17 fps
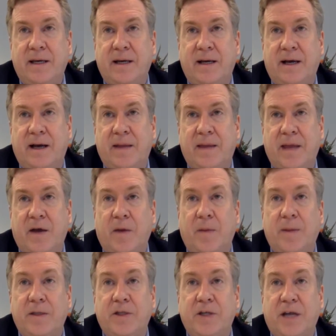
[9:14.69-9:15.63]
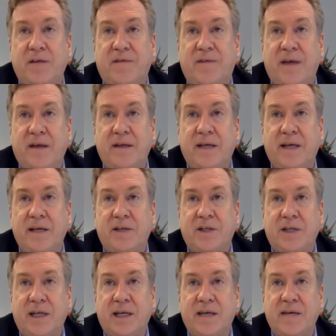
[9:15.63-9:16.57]
Uh, the LBJ
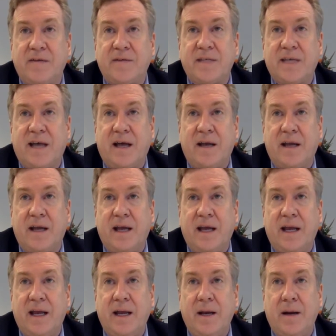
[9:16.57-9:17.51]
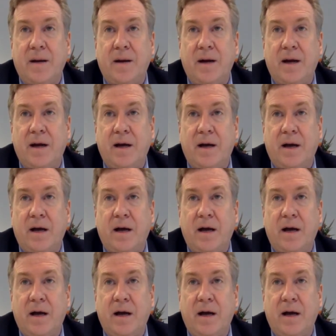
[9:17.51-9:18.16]
Foundation gives out a uh,